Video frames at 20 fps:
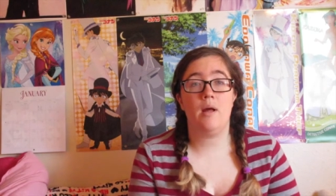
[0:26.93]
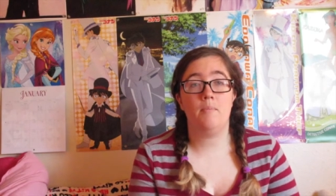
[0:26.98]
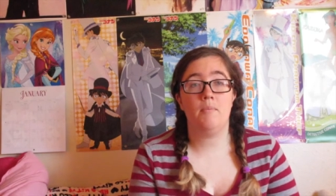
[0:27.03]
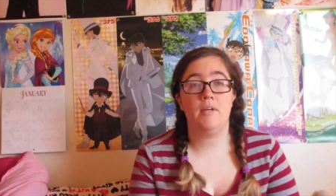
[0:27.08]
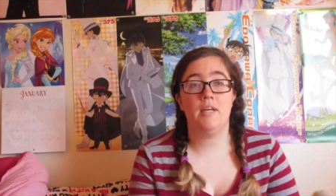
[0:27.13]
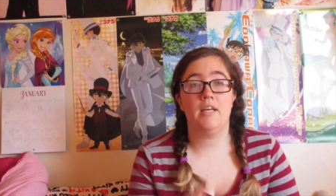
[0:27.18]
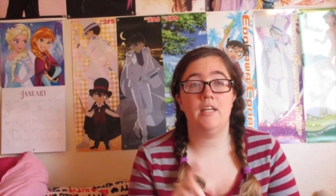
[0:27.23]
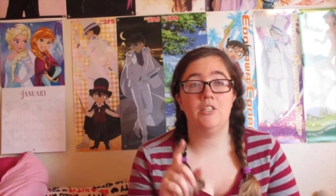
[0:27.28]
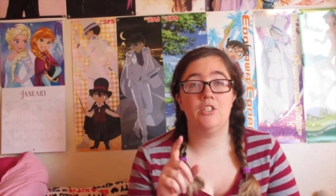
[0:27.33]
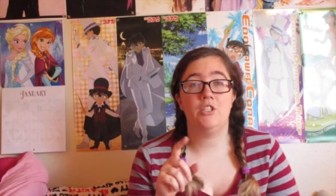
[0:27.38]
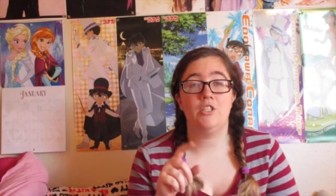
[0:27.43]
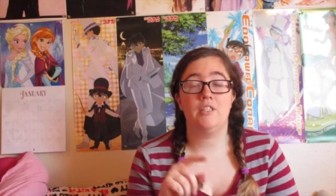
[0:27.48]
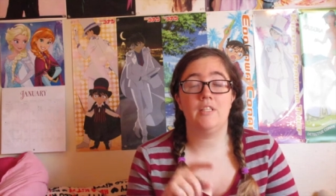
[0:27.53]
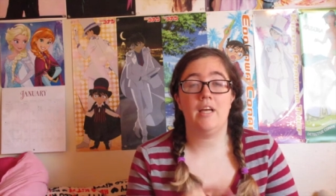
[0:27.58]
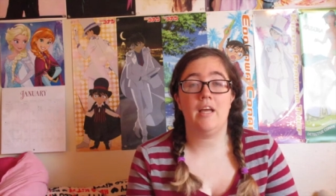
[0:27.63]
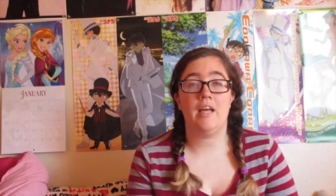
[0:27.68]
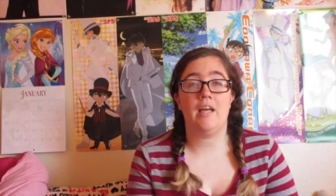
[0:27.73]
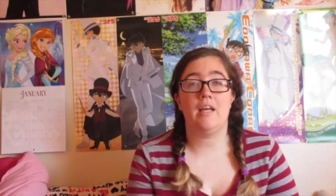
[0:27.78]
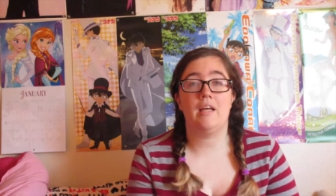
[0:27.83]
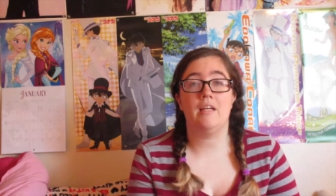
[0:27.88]
application
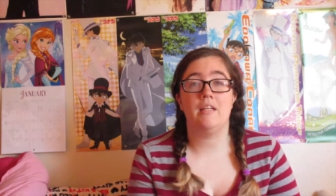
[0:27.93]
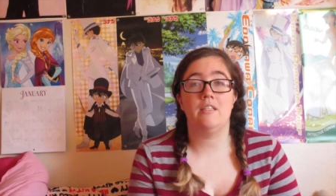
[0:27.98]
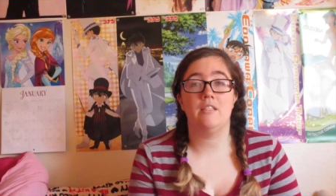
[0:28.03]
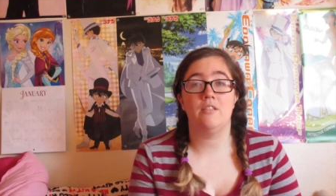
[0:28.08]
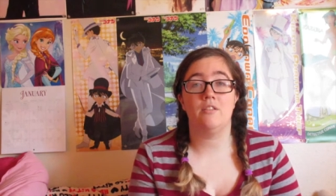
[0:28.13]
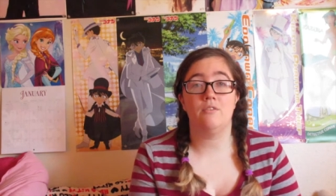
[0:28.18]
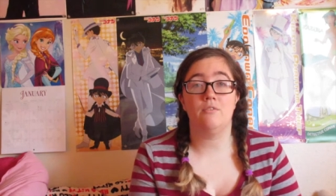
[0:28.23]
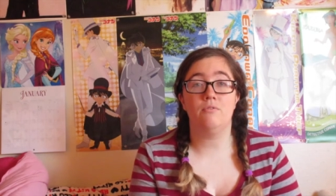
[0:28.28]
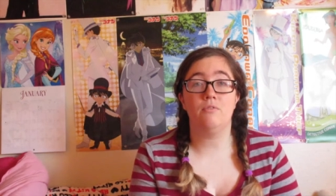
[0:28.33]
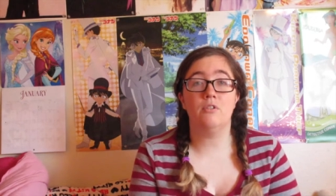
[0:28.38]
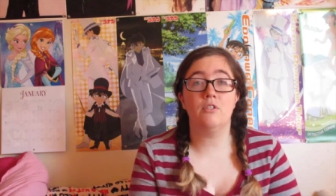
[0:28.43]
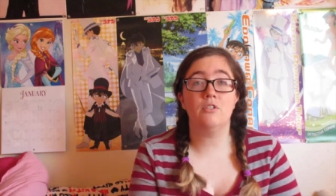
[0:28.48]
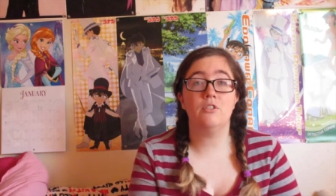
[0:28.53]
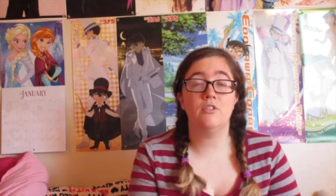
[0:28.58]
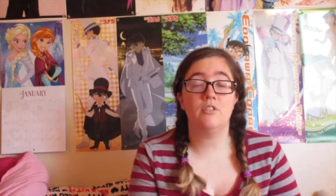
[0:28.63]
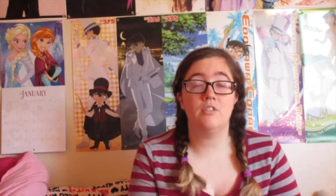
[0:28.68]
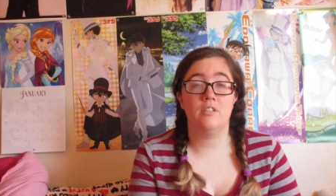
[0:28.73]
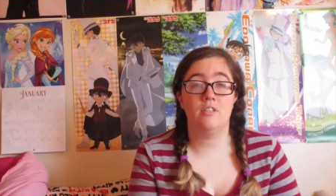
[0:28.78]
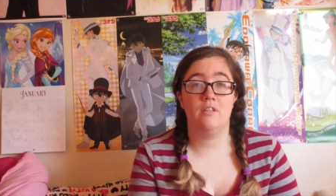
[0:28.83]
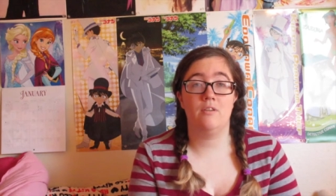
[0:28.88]
and the
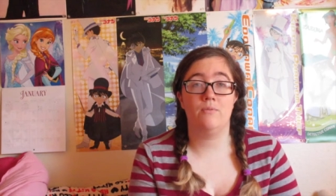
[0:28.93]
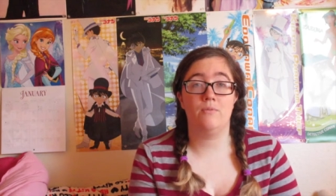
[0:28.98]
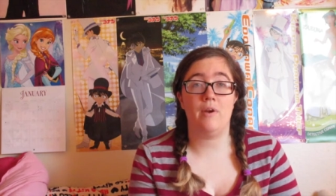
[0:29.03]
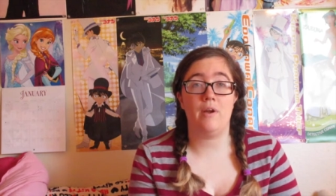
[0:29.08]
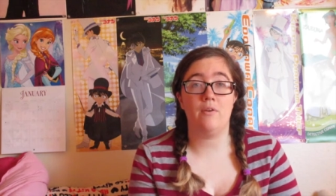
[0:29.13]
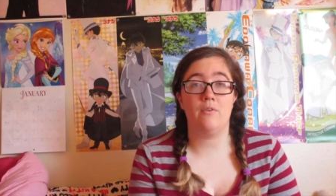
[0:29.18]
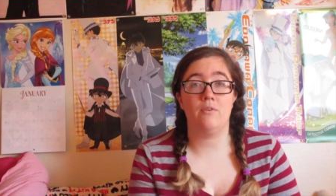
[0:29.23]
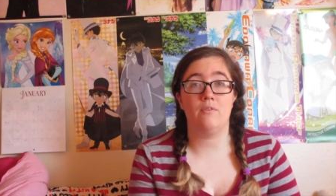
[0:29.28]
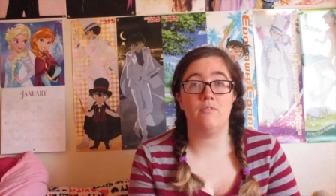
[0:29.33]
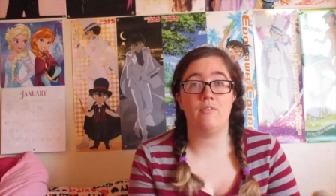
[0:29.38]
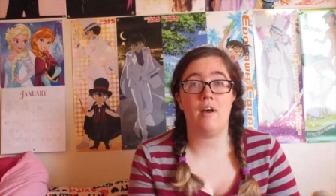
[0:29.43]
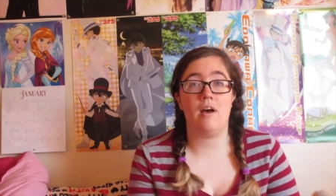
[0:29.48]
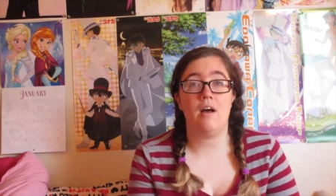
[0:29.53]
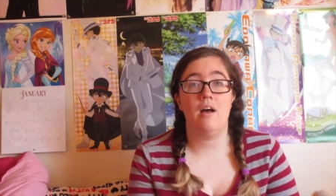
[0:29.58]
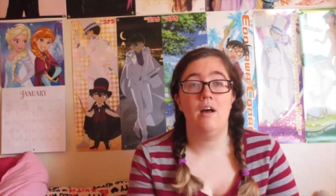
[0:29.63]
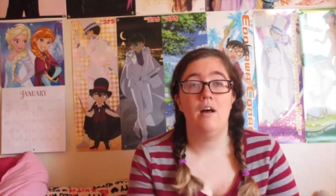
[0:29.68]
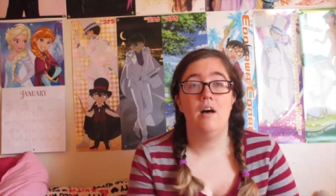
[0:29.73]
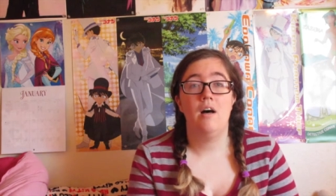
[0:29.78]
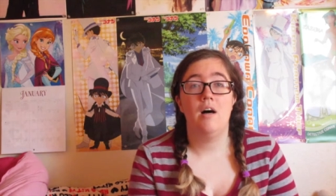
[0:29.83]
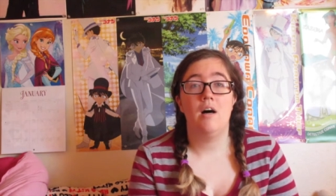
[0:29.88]
first round of
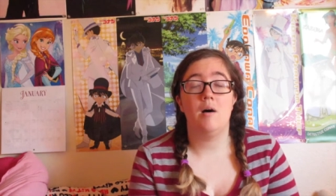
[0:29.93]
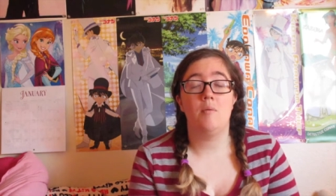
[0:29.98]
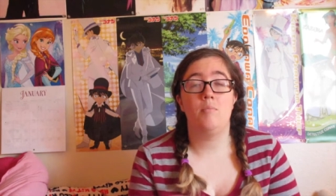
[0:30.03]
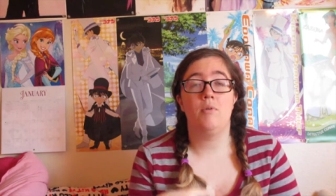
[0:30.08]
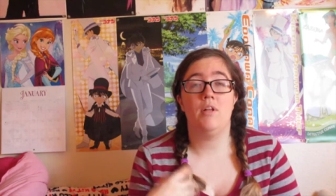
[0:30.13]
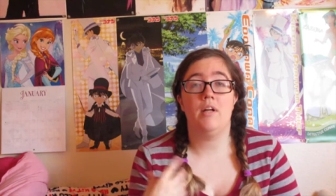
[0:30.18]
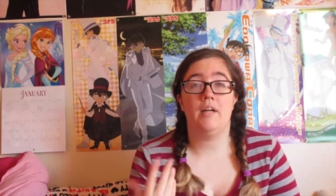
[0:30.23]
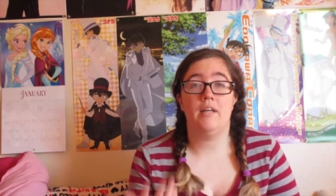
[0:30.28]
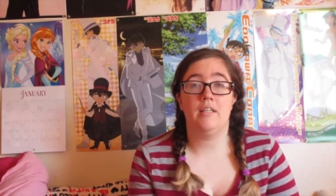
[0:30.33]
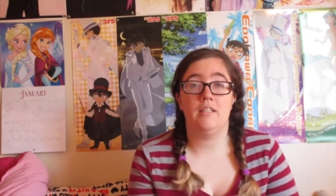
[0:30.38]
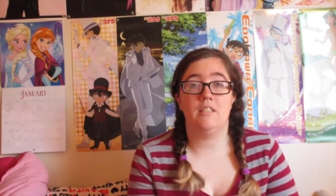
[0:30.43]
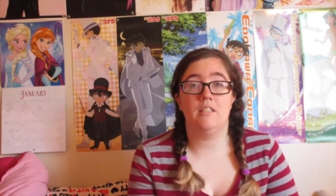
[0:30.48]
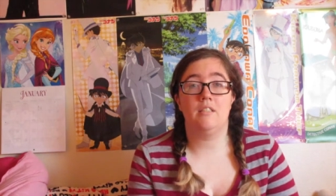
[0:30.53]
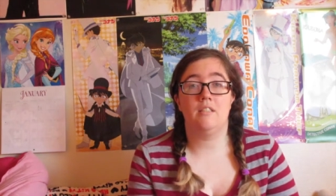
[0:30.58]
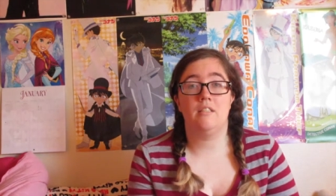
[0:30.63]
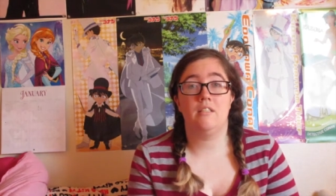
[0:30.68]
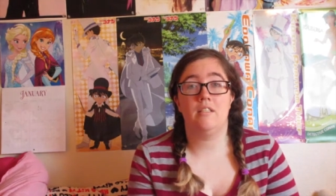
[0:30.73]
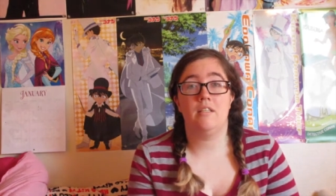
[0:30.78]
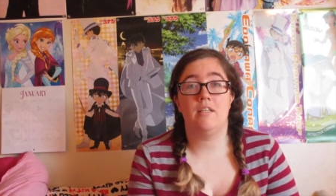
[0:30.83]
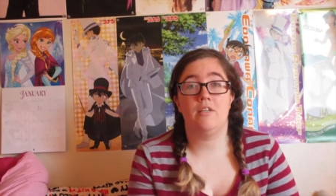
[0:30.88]
applying
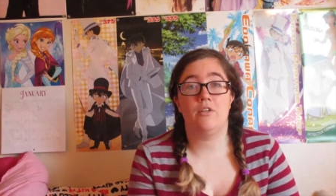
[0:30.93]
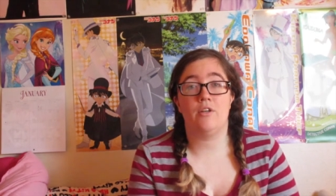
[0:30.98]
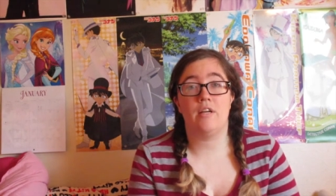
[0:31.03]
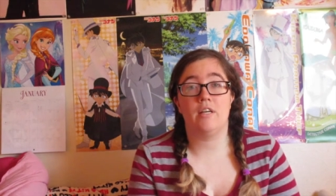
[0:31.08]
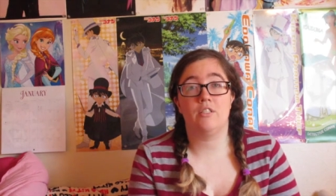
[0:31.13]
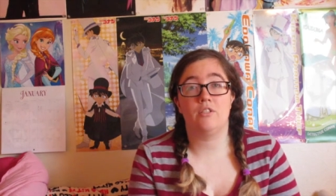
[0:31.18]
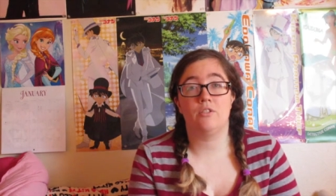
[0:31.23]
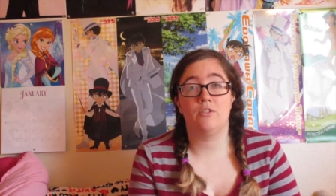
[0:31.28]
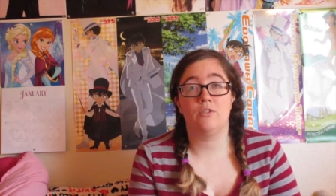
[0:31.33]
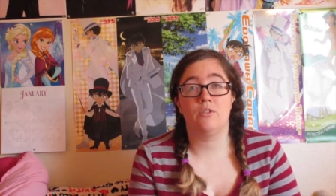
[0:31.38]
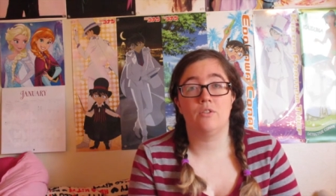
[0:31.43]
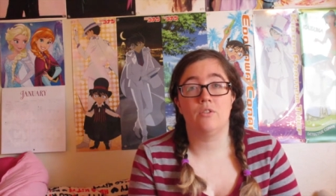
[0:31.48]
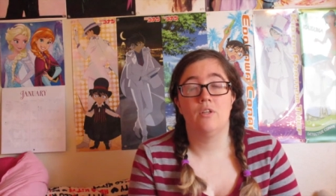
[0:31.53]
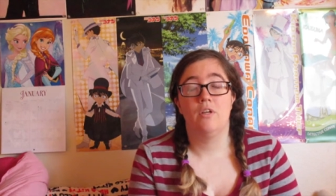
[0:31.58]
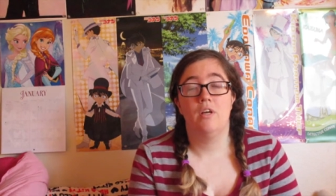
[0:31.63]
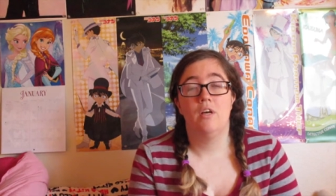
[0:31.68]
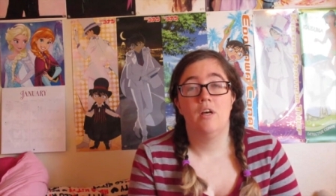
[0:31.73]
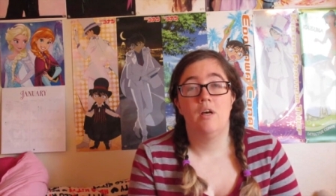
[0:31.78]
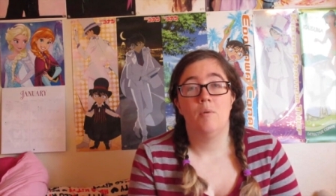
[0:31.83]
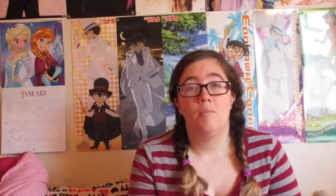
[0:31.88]
to international
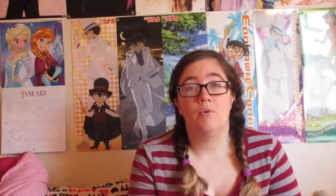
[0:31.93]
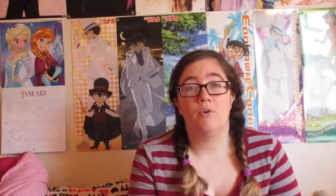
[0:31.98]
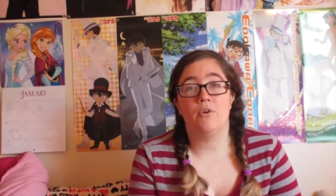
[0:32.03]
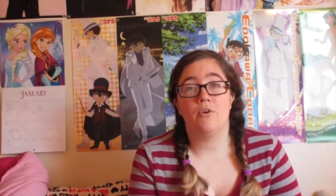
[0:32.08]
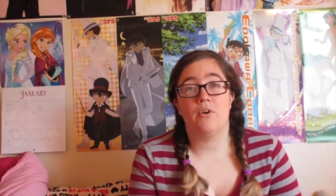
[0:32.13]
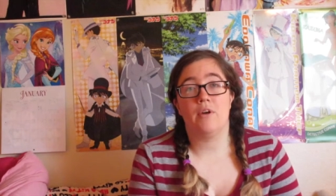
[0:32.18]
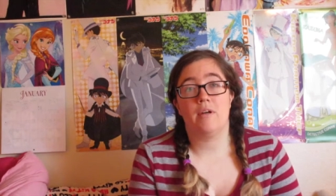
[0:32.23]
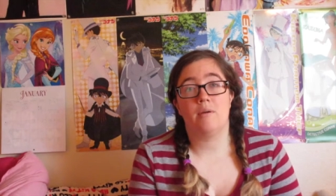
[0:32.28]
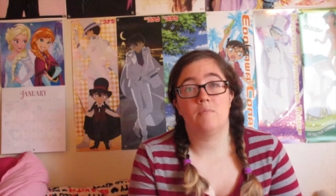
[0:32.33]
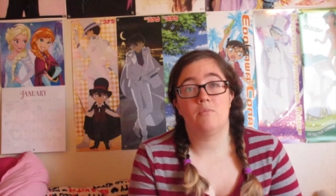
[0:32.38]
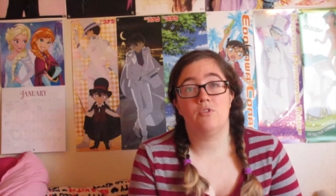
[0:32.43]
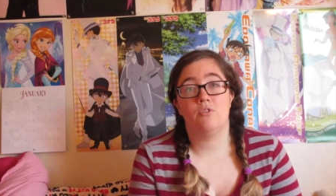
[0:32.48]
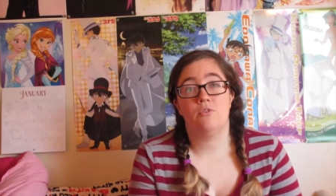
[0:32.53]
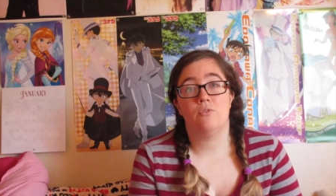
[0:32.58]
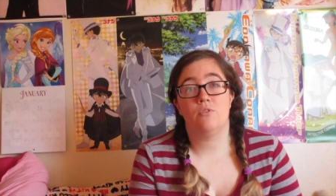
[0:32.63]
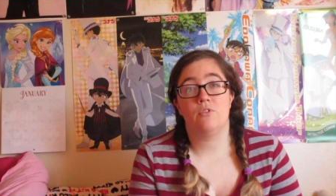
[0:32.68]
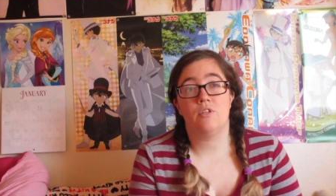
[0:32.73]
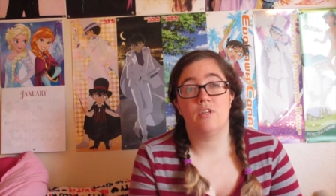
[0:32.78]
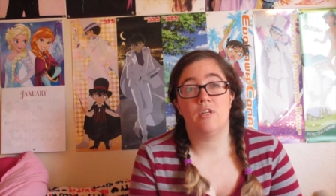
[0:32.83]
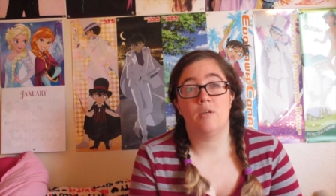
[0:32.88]
programs to
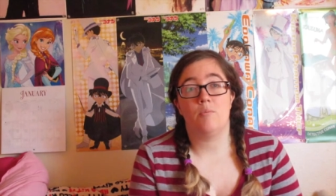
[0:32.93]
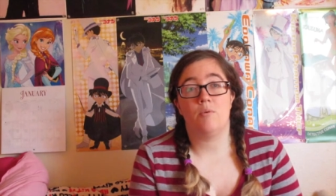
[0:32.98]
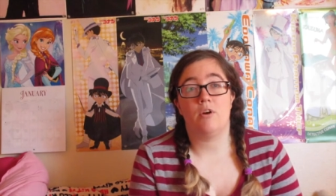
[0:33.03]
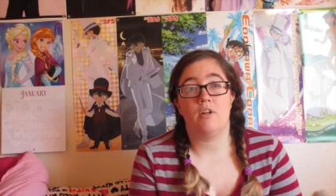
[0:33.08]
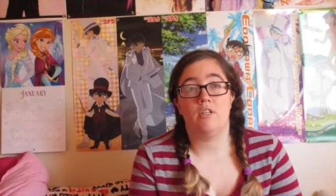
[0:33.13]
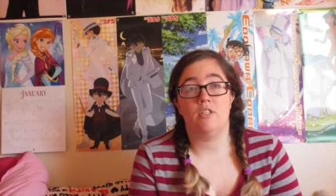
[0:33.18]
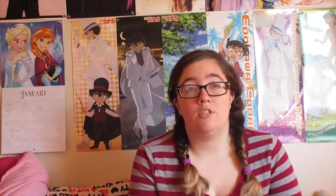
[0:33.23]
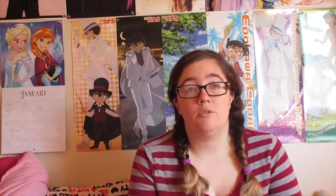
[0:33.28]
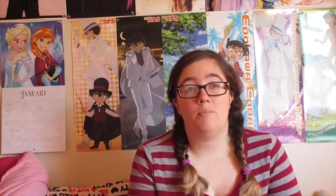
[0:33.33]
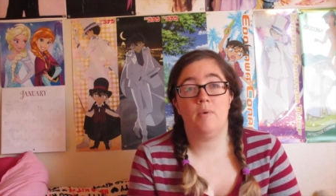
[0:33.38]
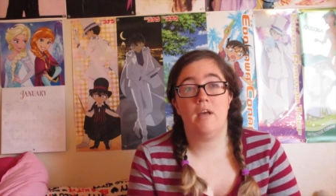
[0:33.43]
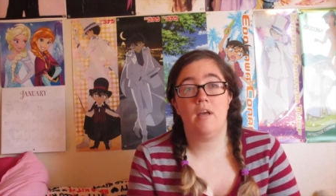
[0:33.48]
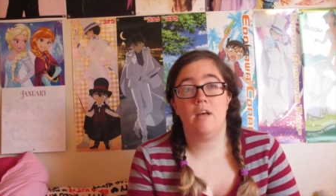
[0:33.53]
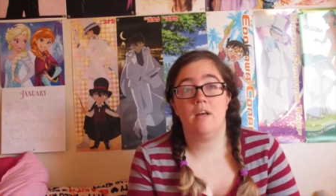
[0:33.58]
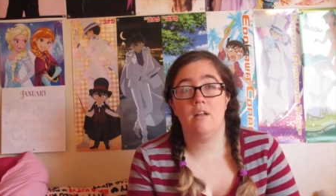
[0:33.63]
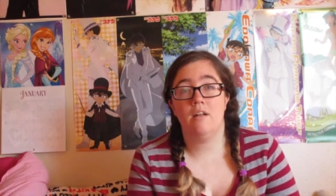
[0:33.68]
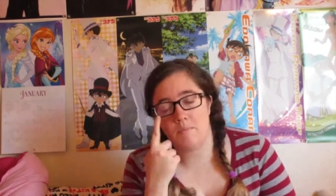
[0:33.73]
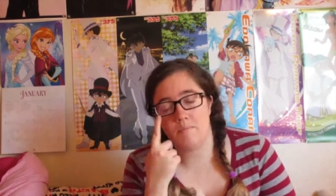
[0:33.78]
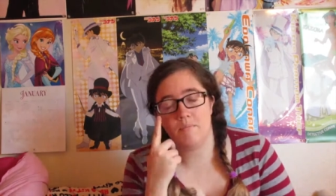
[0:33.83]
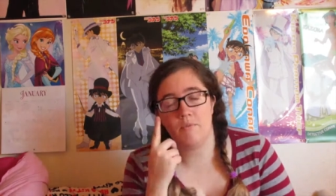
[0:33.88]
study abroad in
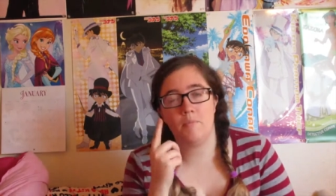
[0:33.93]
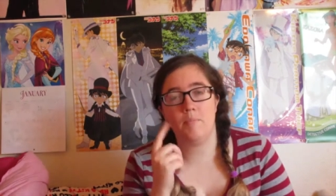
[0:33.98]
Japan.